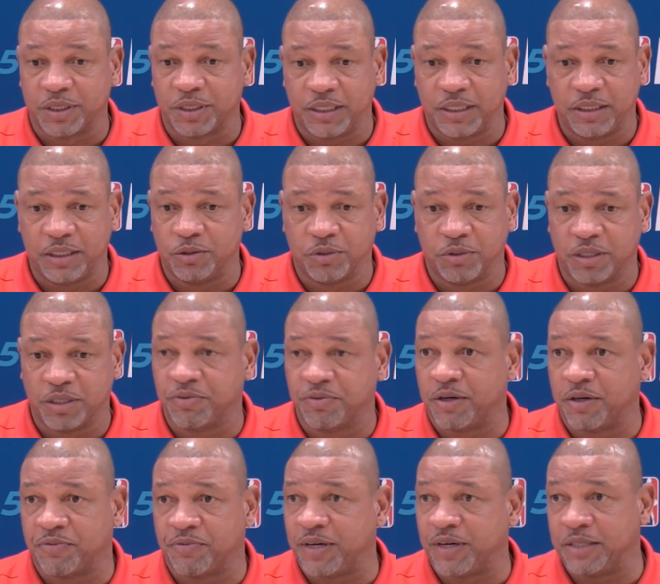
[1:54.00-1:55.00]
I don't think
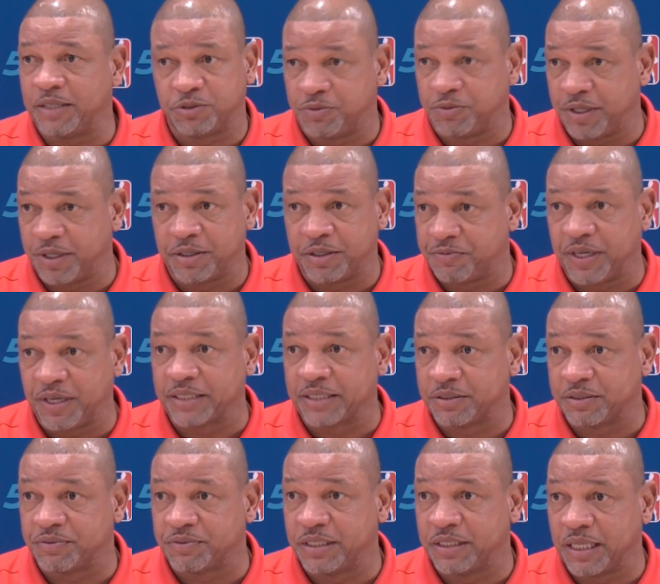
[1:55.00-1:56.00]
either one of our fives were
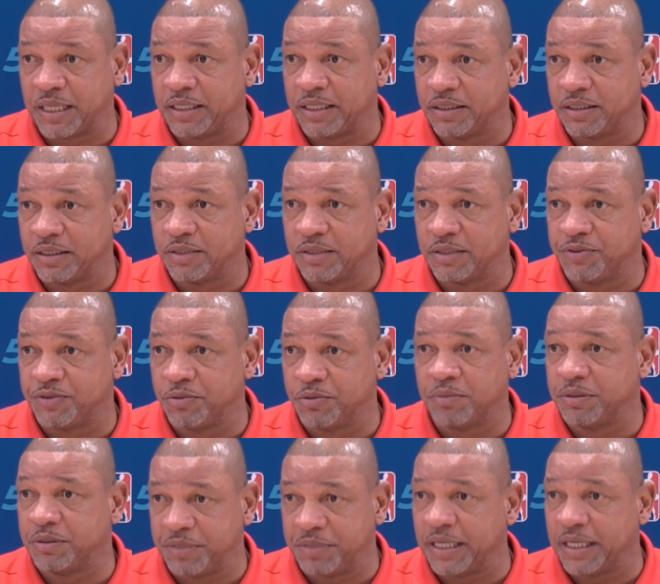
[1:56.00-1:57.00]
very effective tonight,
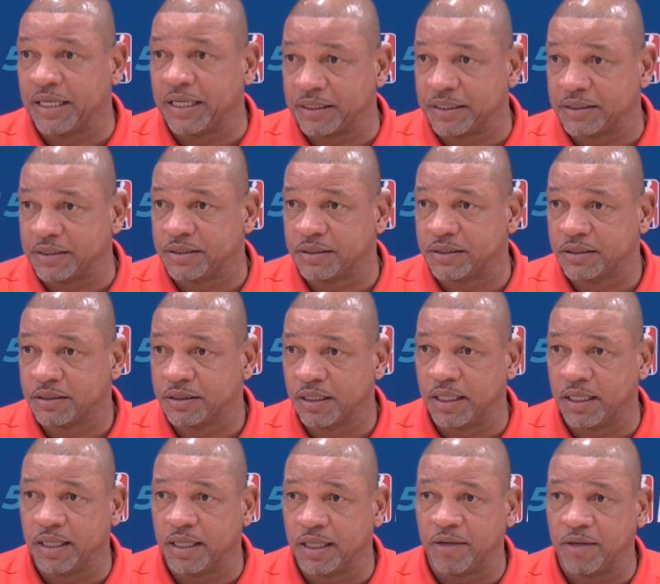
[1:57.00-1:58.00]
if you want me to be
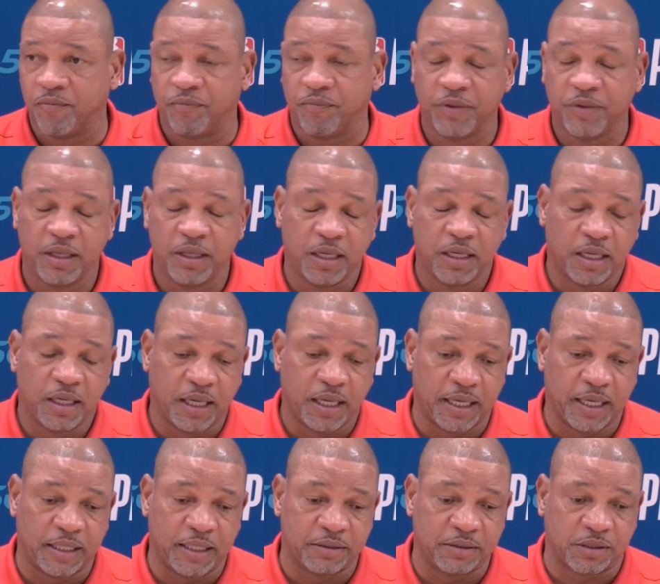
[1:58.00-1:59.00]
honest. Um,
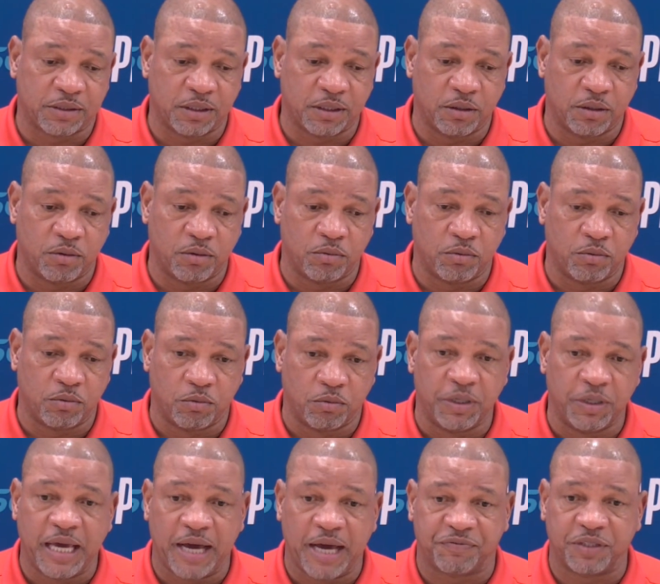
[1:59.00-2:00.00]
and
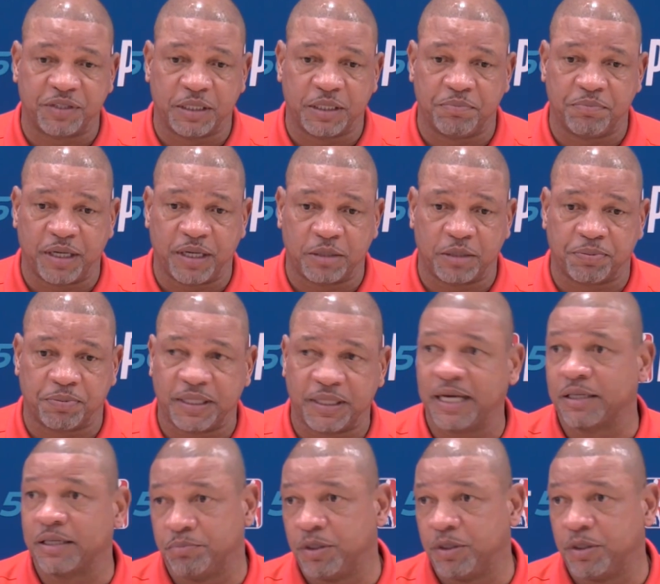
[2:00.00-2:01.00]
so we have to get
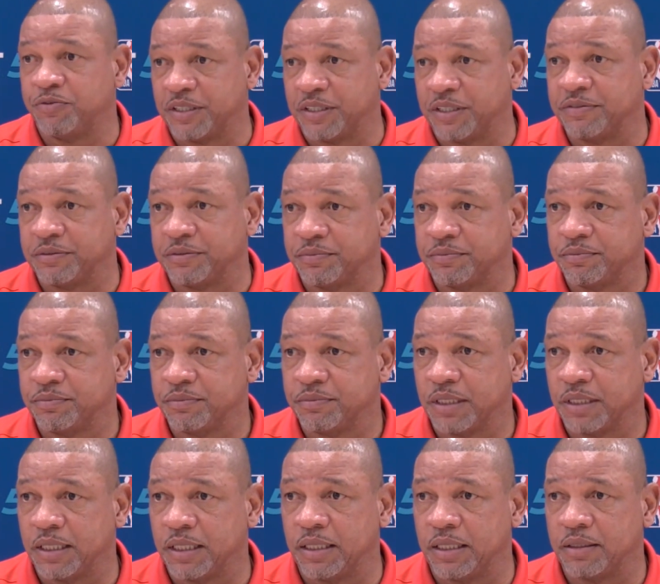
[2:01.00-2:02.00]
better play out of both of
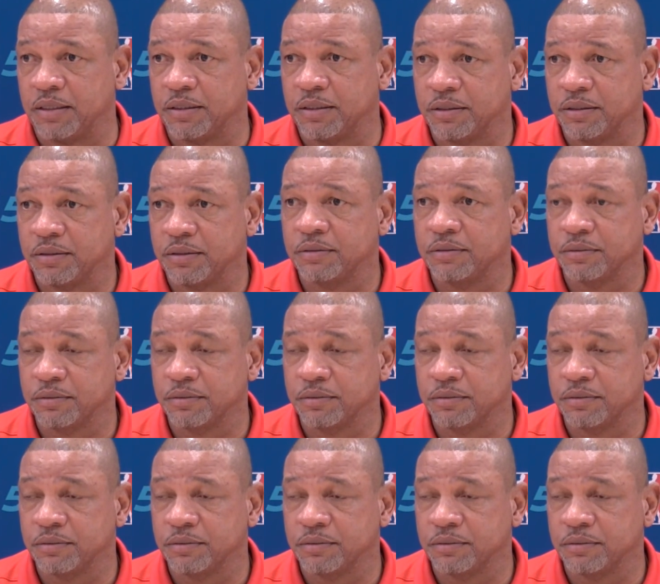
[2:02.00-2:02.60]
them. Uh,